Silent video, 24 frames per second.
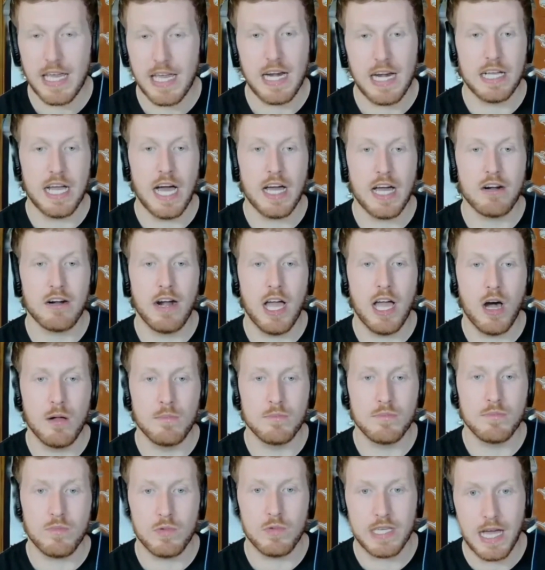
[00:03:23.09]
And Gunnar
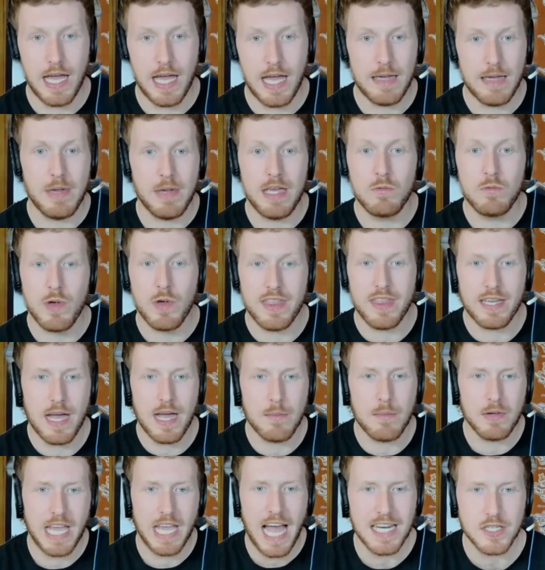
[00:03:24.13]
Helm came in with a
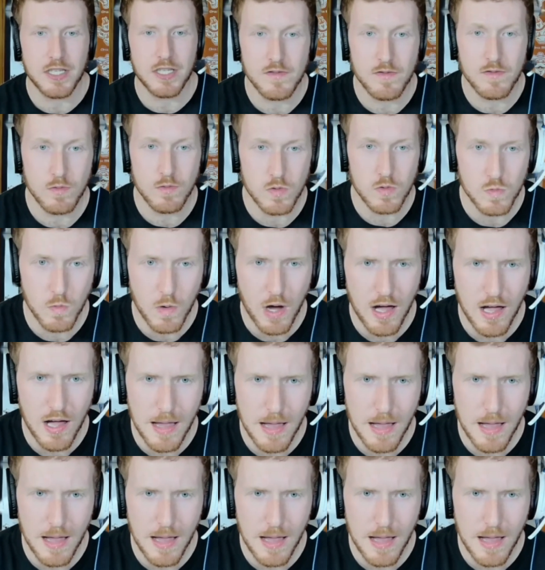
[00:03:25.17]
couple catches as well,